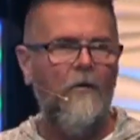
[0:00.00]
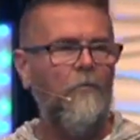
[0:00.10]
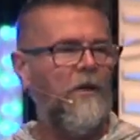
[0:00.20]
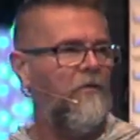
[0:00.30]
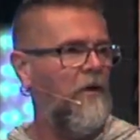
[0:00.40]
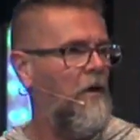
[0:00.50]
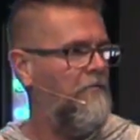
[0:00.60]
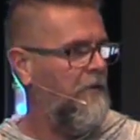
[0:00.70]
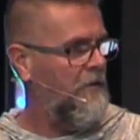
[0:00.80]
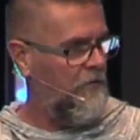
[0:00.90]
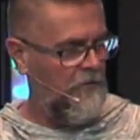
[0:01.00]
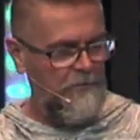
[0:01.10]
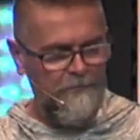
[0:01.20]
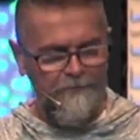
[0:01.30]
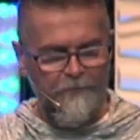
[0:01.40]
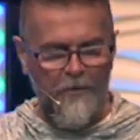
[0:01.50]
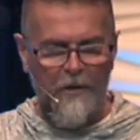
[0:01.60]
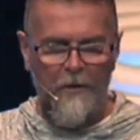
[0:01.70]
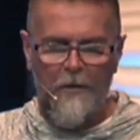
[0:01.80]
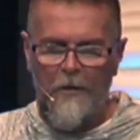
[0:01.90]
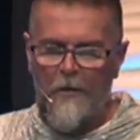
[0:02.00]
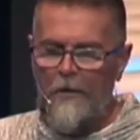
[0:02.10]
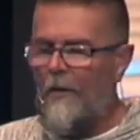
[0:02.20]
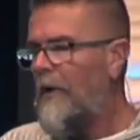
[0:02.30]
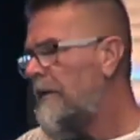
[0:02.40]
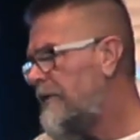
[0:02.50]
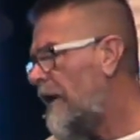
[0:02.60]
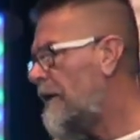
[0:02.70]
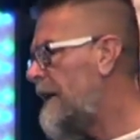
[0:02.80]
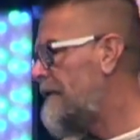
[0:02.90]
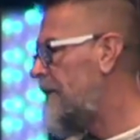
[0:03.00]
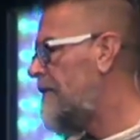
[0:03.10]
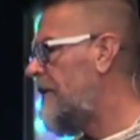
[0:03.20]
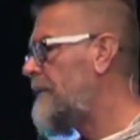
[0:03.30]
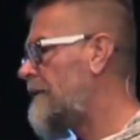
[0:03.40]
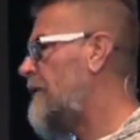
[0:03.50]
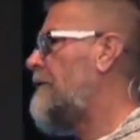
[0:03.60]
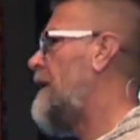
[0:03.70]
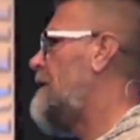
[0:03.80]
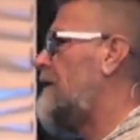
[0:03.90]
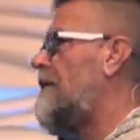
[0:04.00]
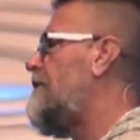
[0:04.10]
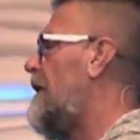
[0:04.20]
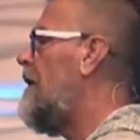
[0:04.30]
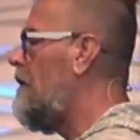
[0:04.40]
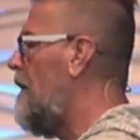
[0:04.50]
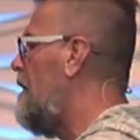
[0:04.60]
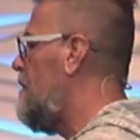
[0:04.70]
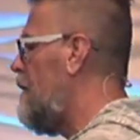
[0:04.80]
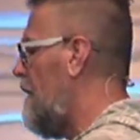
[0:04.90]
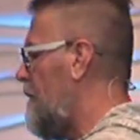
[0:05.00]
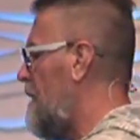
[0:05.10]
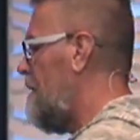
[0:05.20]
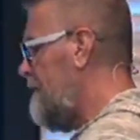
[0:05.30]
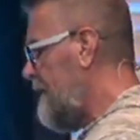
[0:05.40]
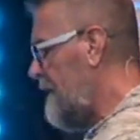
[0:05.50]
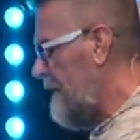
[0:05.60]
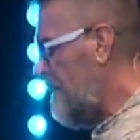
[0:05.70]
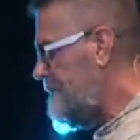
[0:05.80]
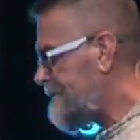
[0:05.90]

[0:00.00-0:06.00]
Everybody say offense. offense. Now, when I talk about this, I'm not talking about you because I know none of you ever get offended.